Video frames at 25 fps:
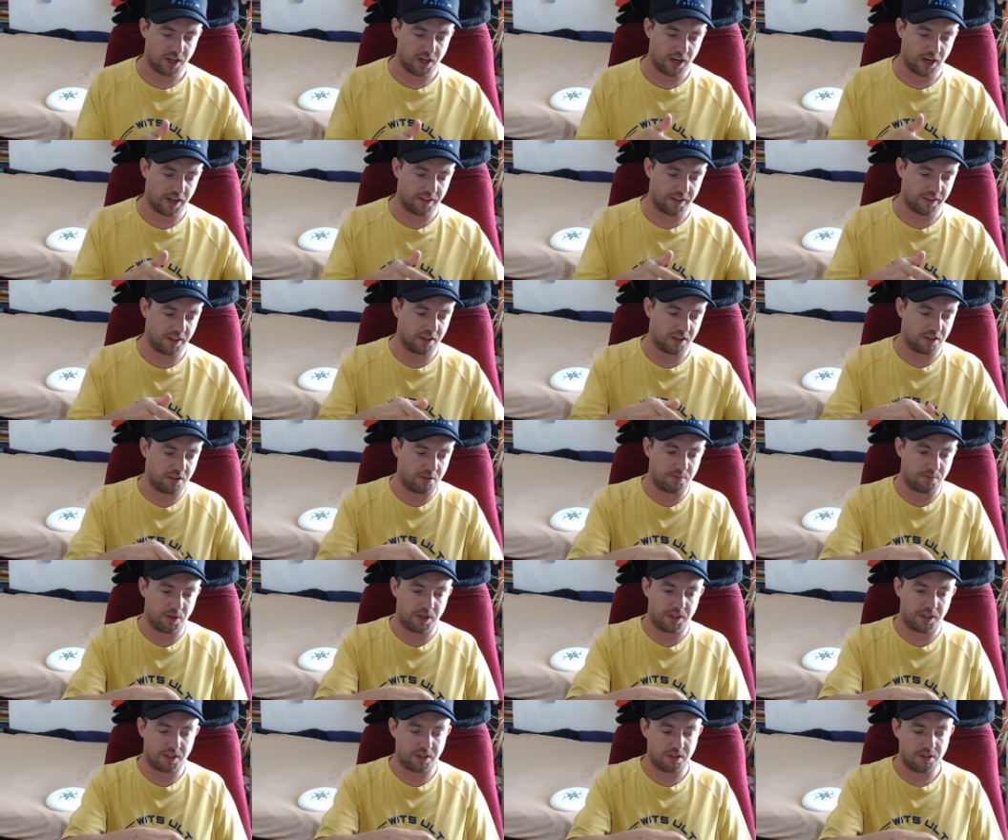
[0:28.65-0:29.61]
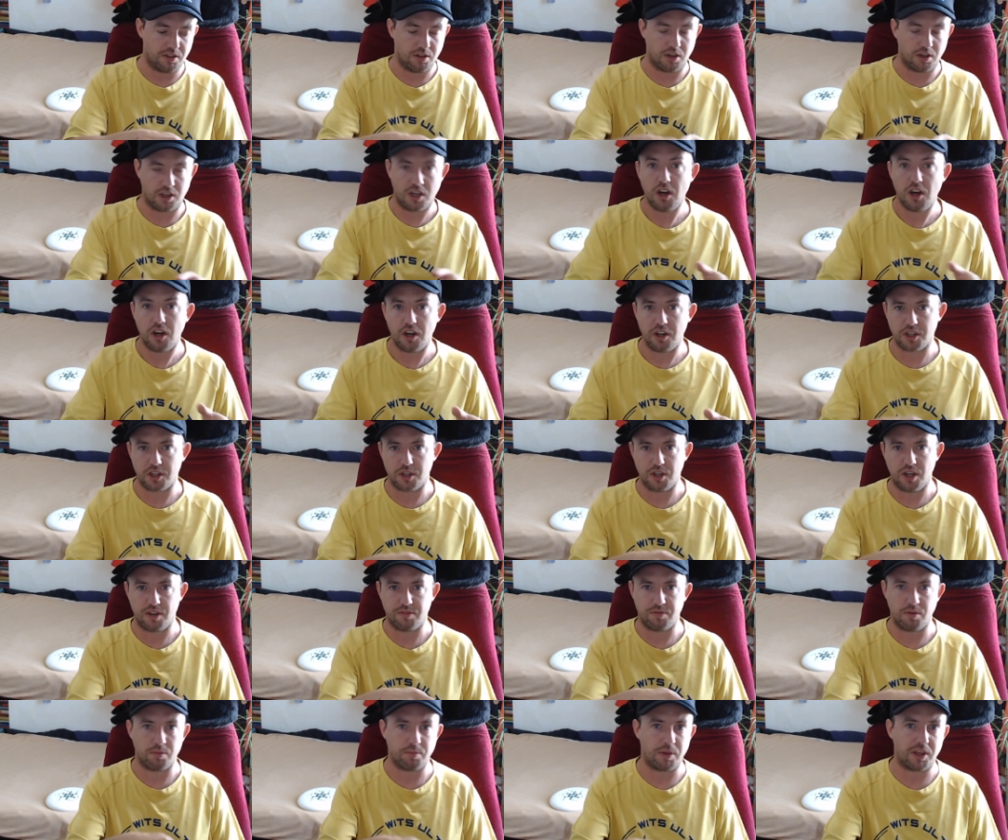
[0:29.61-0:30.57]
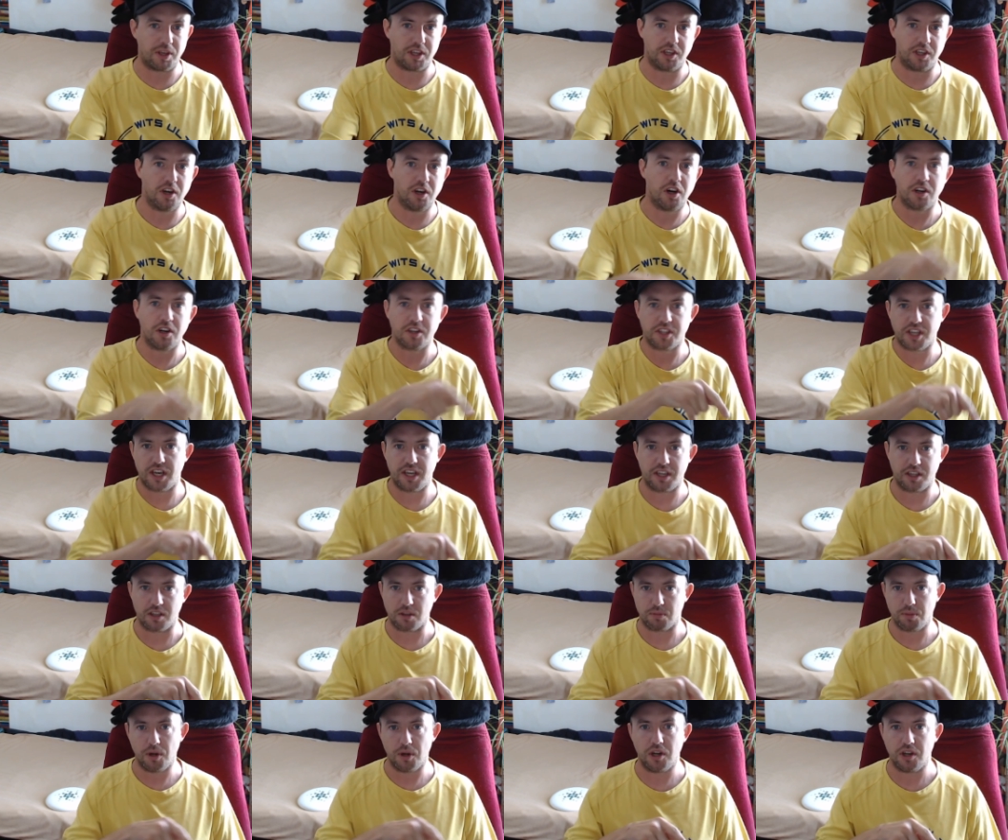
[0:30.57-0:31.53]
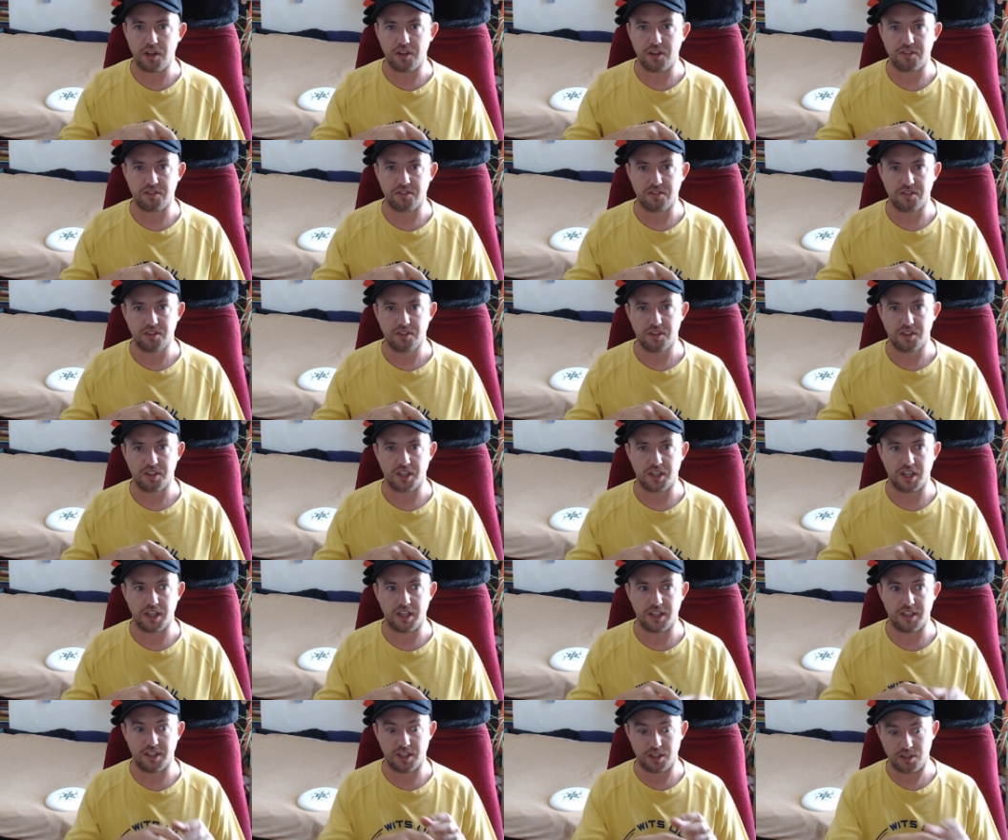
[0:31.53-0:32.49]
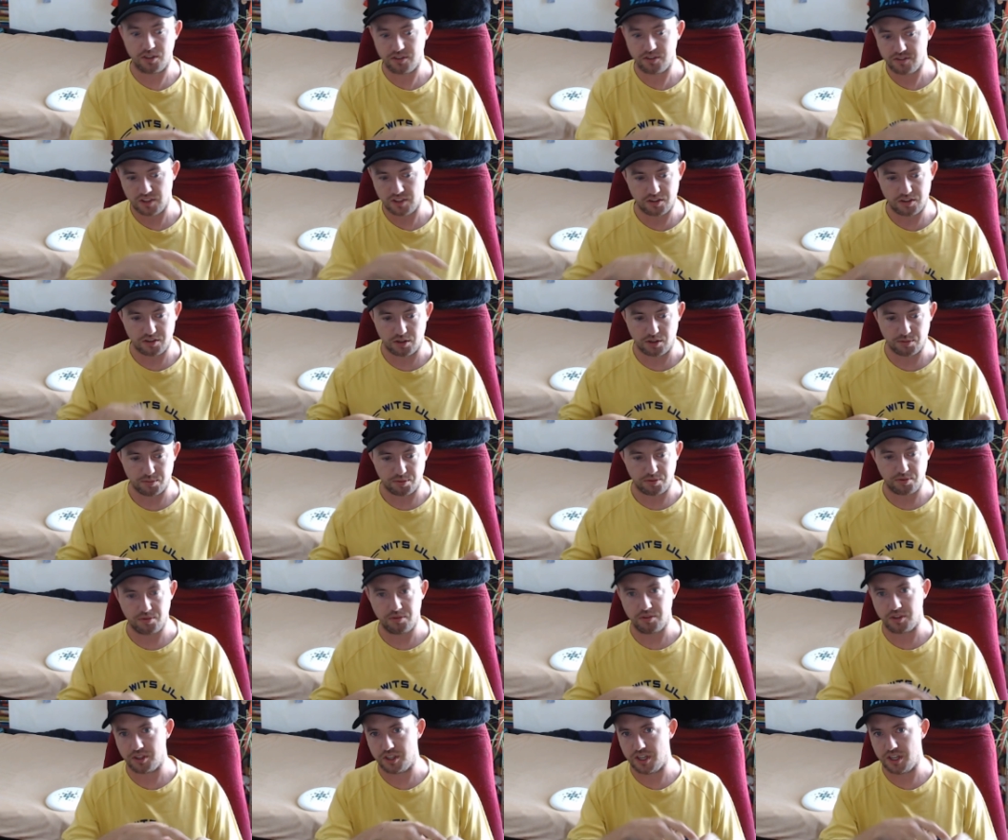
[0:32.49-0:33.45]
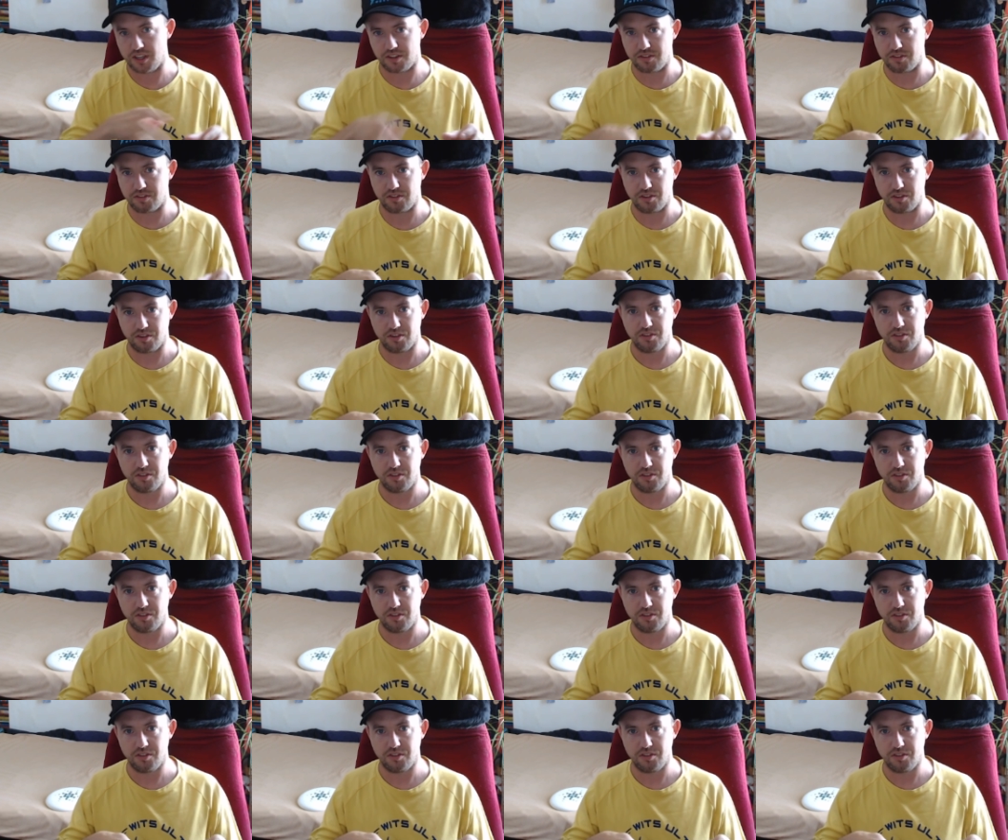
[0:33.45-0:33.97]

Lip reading: and then you make a cut and you have a big yard gaining pass, okay, and then you set up the next